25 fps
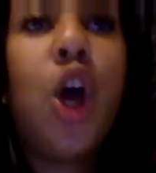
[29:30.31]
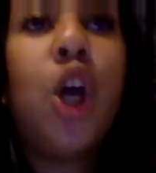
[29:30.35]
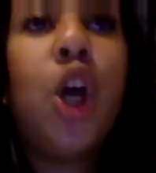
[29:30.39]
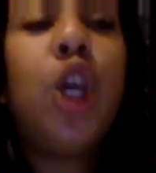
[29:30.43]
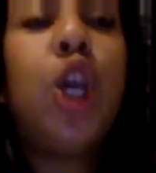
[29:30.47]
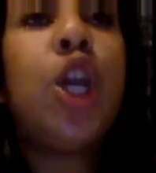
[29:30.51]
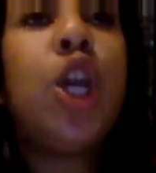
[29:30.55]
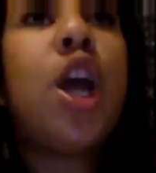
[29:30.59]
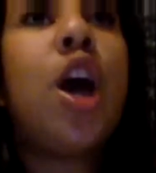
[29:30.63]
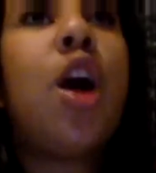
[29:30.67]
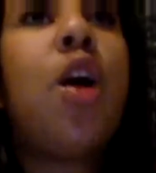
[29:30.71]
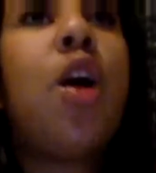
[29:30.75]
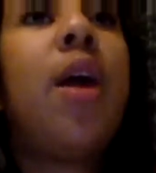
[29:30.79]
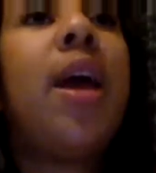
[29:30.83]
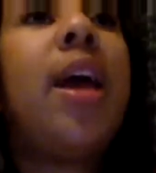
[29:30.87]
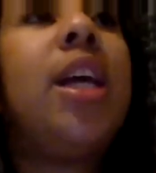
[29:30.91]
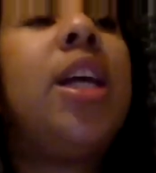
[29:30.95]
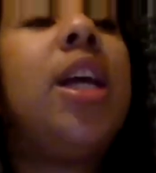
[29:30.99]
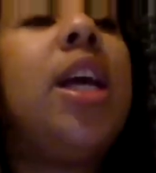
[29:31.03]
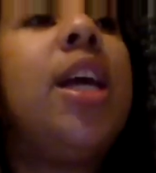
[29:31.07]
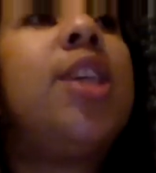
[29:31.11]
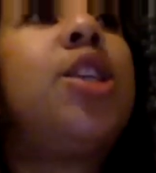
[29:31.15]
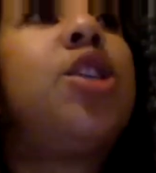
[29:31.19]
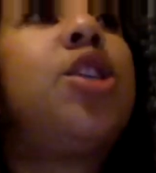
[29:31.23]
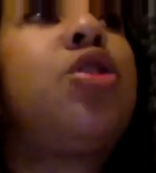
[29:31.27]
You know, it,
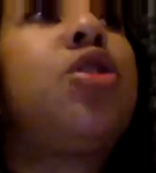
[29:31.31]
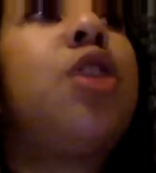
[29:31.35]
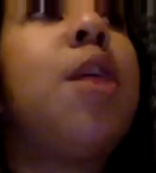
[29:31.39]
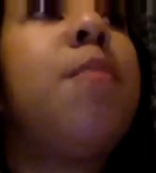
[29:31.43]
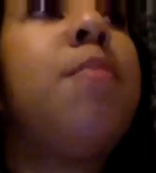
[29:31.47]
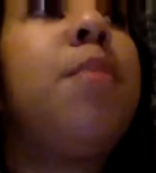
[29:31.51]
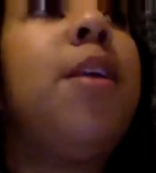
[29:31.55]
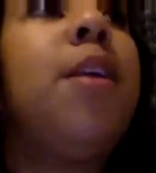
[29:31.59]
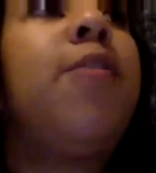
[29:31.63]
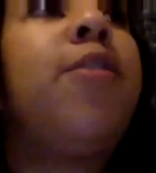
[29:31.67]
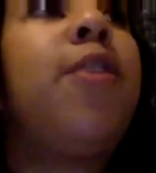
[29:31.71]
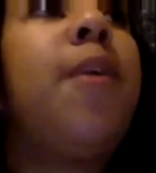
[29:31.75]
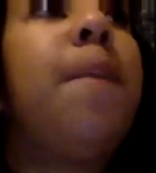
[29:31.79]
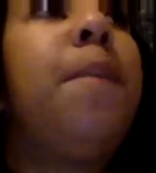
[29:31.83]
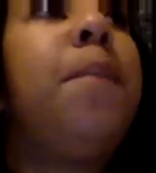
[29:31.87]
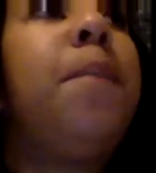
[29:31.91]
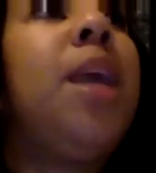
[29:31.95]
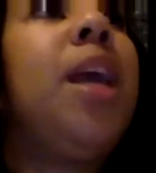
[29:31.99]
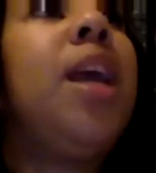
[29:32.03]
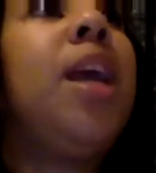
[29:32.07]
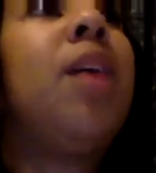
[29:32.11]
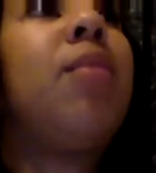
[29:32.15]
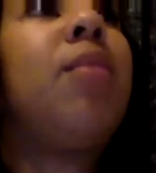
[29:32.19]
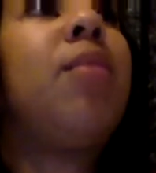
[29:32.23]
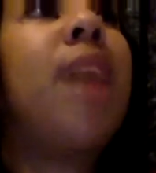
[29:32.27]
it stripped me from
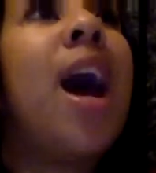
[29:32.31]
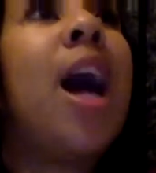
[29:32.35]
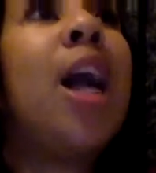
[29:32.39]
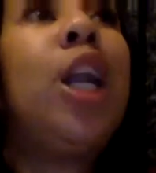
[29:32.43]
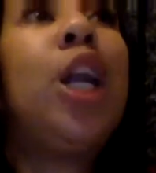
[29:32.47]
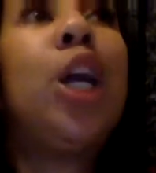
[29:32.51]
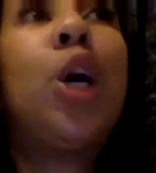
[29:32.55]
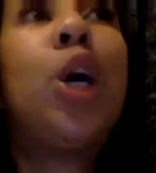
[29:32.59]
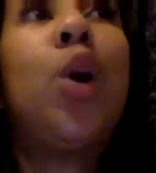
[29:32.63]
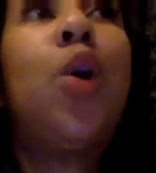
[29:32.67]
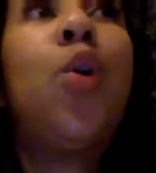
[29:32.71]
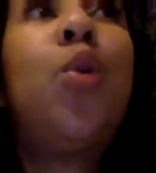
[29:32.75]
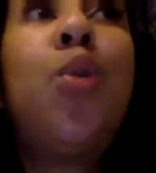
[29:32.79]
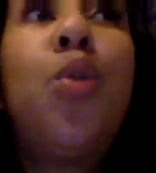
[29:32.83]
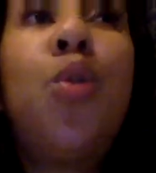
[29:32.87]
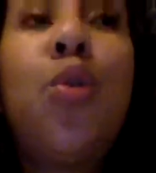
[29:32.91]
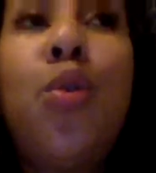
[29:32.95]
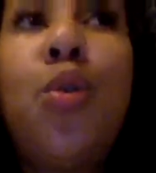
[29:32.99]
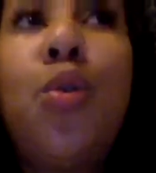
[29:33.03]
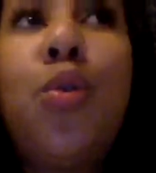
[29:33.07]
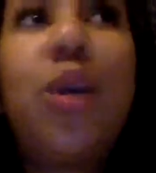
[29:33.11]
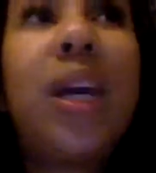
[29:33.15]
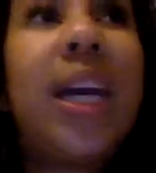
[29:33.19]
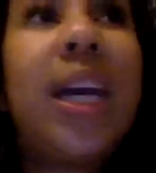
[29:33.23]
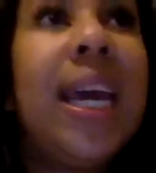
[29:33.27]
being around the
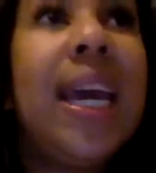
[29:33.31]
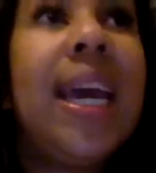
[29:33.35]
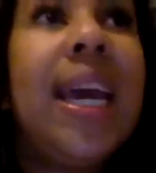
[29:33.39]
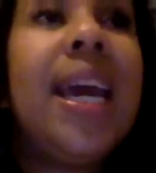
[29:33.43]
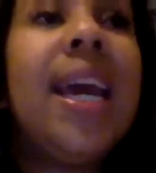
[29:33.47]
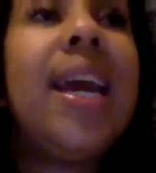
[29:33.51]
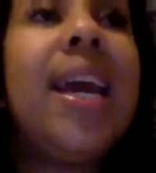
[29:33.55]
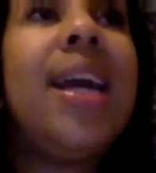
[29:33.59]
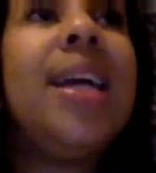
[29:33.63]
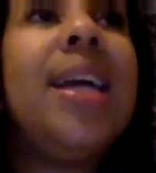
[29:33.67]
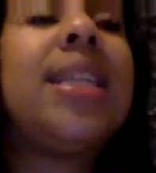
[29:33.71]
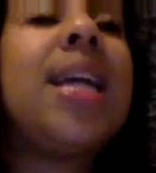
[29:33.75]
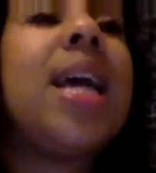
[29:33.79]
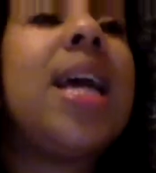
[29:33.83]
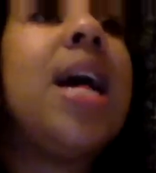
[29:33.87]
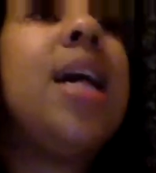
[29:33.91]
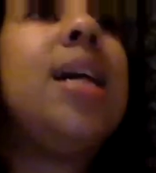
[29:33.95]
cool kids